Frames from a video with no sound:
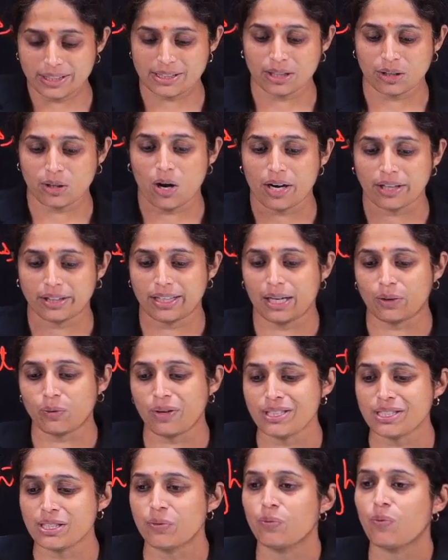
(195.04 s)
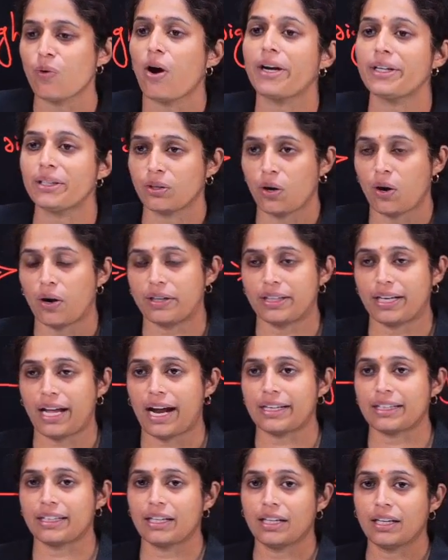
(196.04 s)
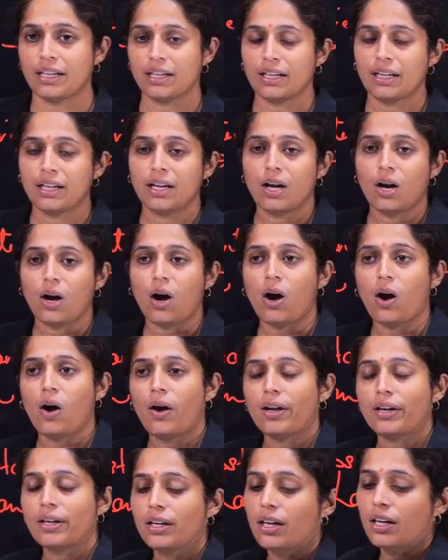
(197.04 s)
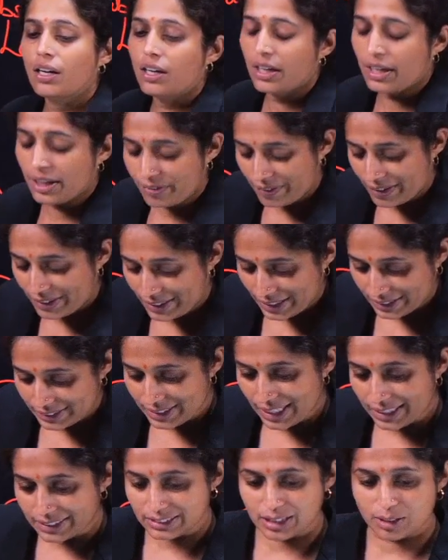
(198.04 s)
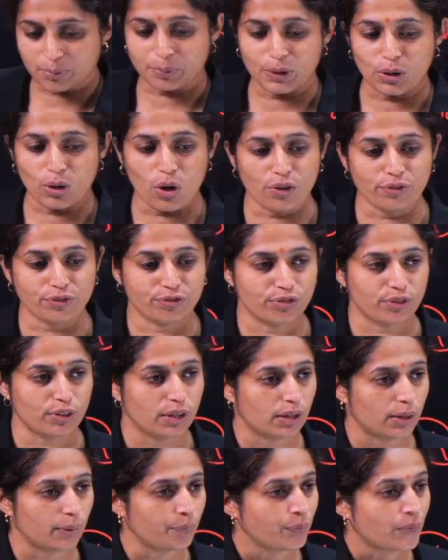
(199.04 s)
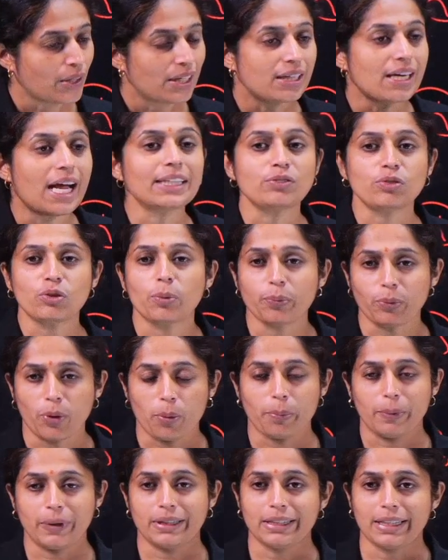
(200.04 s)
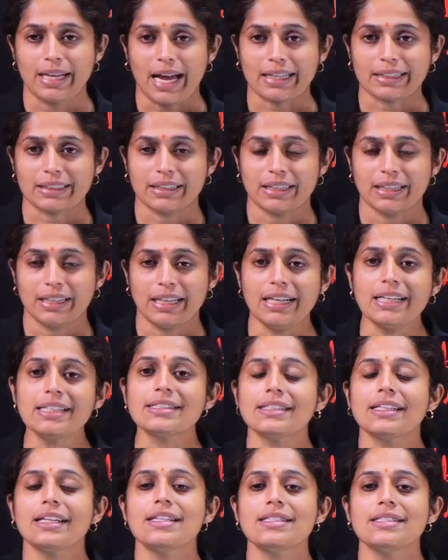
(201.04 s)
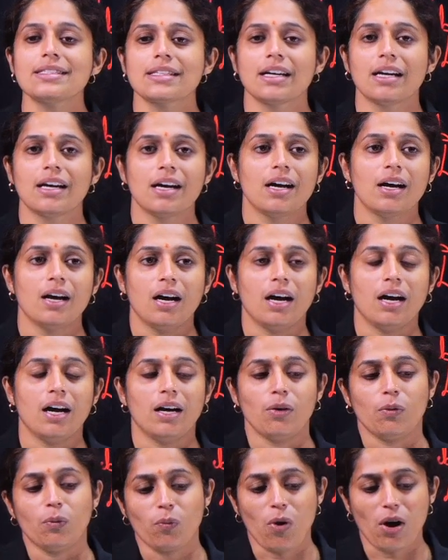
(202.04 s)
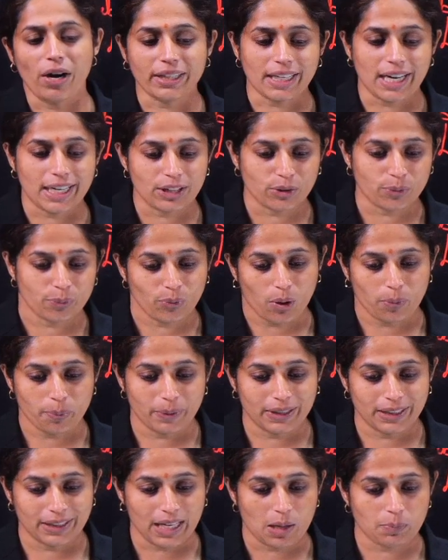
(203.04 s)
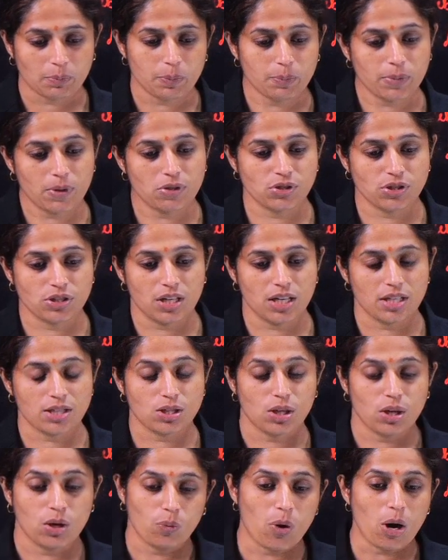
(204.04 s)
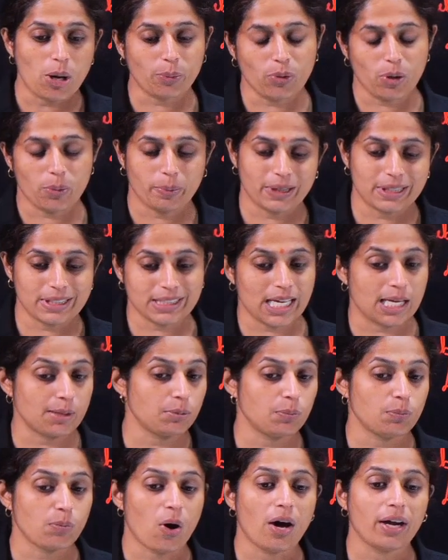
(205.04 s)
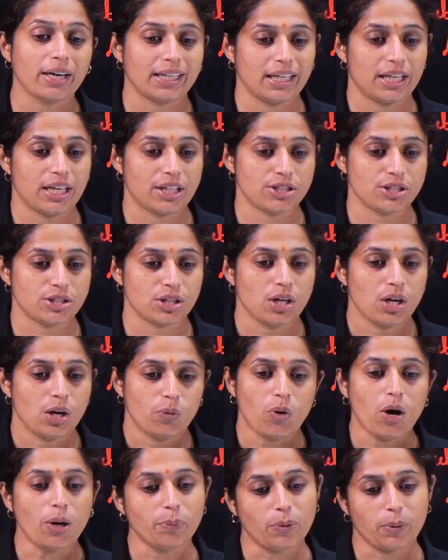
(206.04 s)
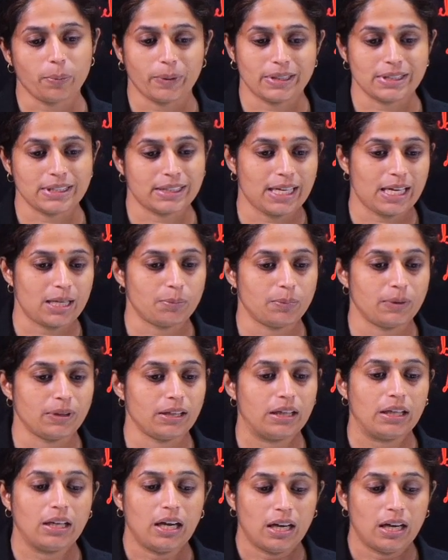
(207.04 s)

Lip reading: is a contract, what is a void contract, or if I take the example of Transfer of Property Act, it says what kind of property can be purchased, what properties can be mortgaged, what properties can be